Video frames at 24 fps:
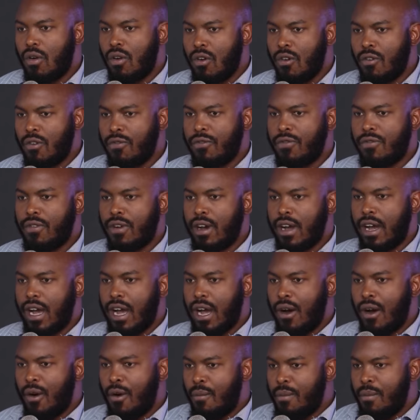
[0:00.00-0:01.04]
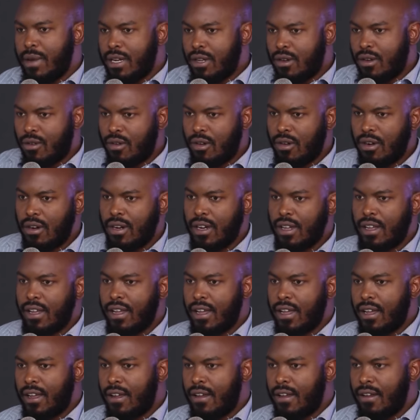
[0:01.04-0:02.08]
of our medical
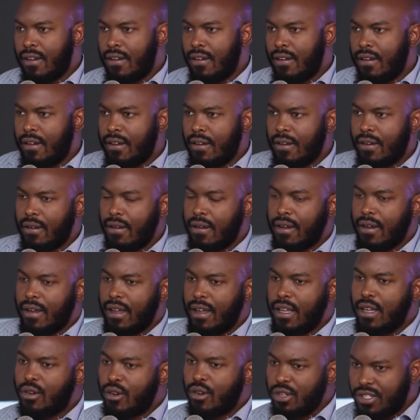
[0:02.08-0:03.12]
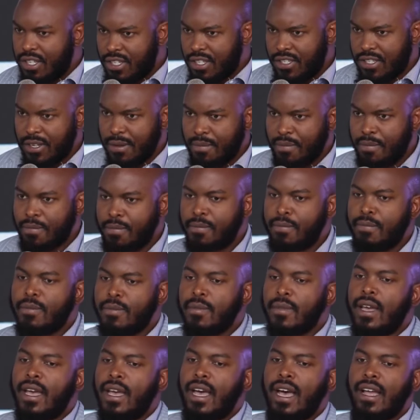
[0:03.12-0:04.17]
uh, uh, ecosystem.
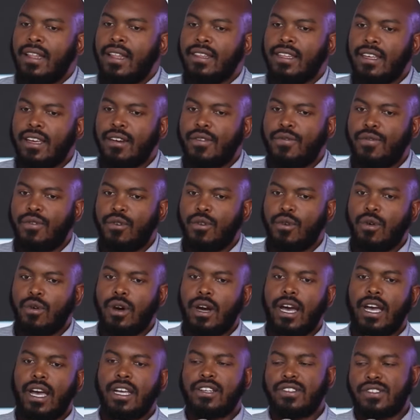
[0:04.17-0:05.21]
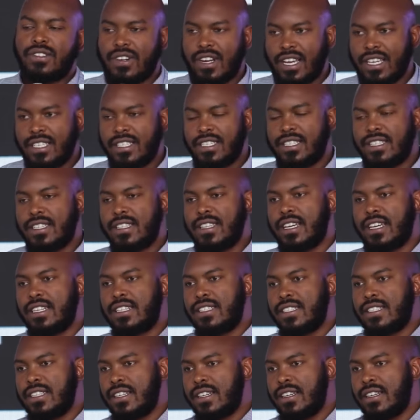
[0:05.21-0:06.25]
And therefore, I trust
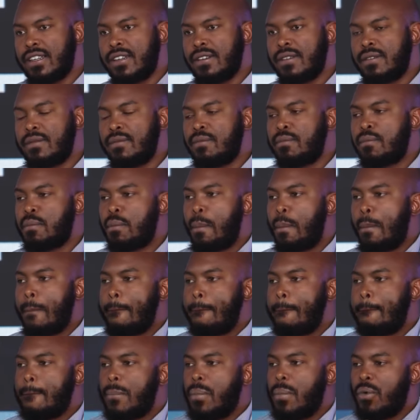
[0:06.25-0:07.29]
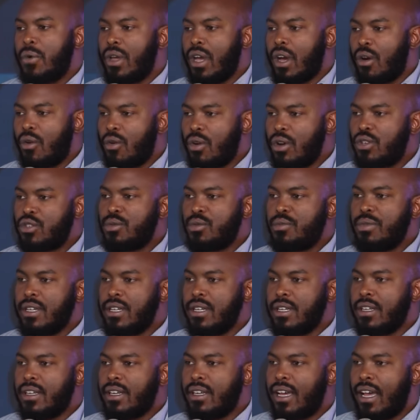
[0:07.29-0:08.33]
that uh, we are going to
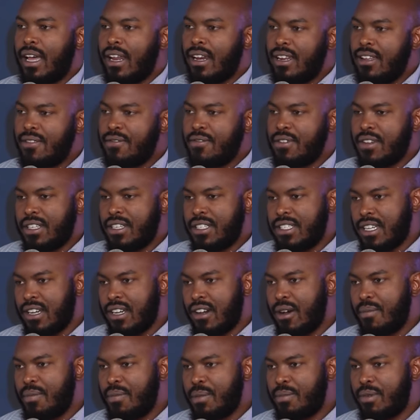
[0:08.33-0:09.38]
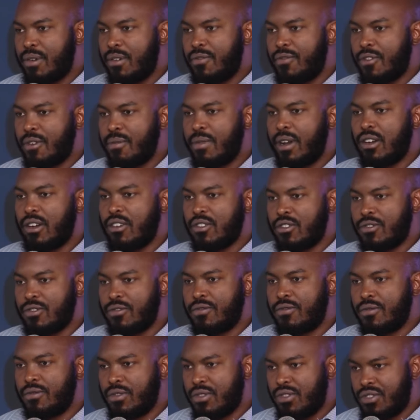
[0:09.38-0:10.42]
be alleviating our people from a lot
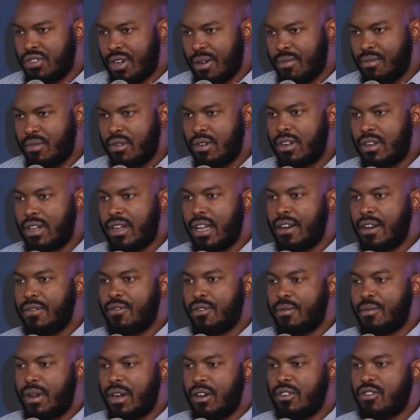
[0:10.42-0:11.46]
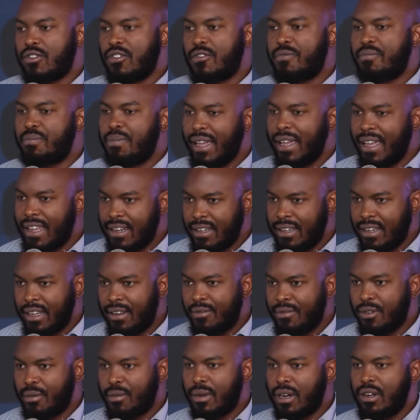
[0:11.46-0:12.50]
of trouble and from a lot of pain
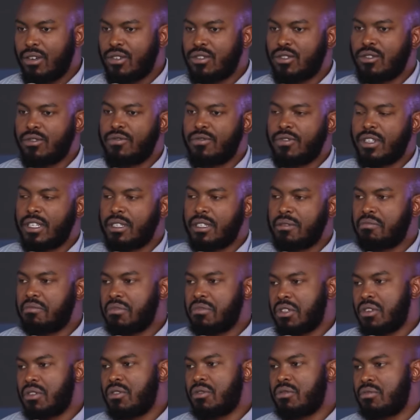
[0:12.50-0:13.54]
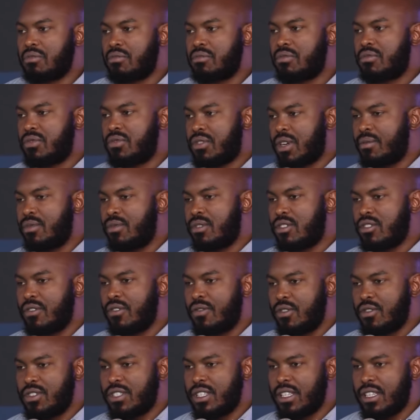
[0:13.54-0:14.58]
and from a lot of, uh, you know, troubles
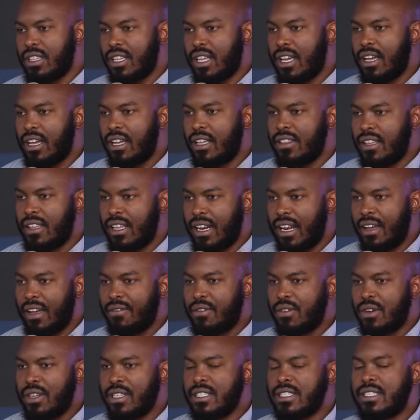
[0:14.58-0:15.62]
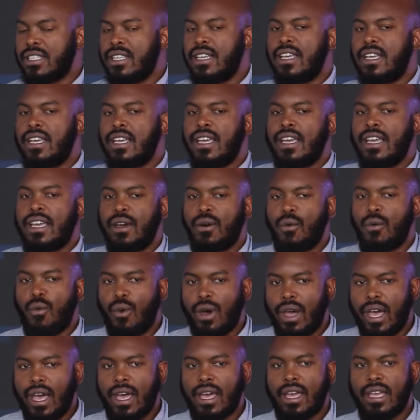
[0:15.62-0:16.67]
of losing their, their loved ones
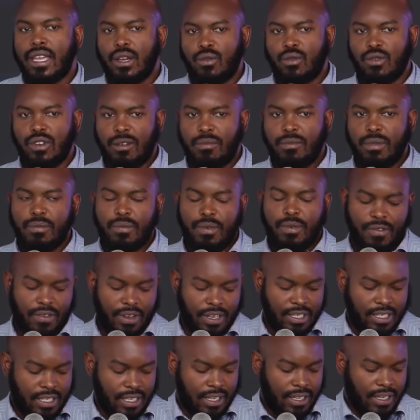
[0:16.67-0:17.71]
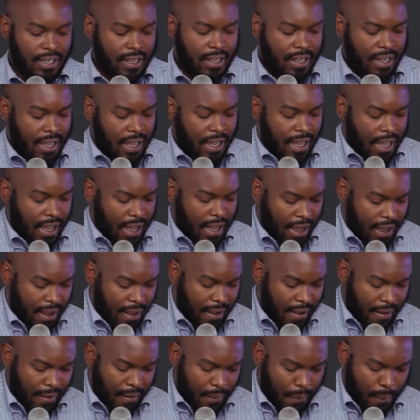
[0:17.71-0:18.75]
where it could have been prevented.
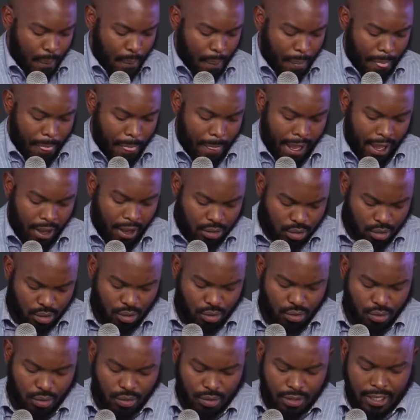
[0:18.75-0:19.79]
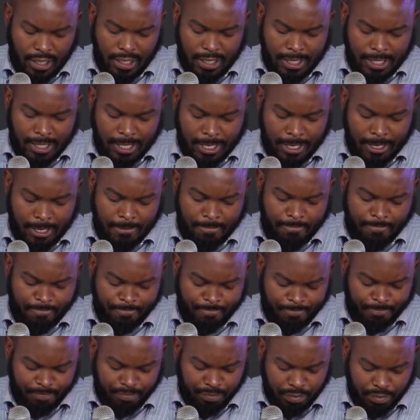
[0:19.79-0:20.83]
I also know that
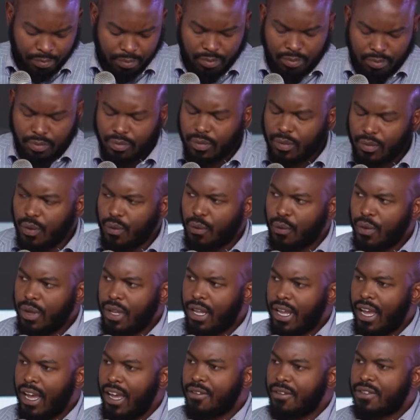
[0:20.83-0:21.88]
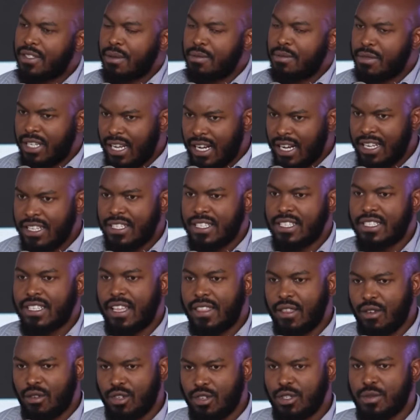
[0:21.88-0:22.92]
um, we have some challenges
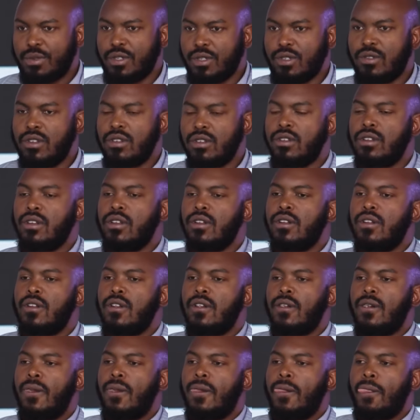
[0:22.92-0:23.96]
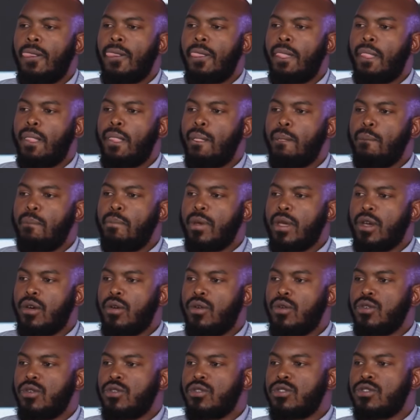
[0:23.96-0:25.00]
at the hospital
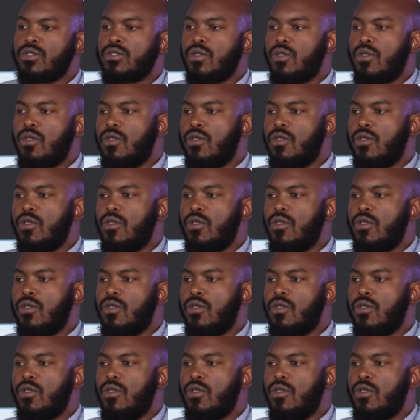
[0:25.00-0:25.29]
because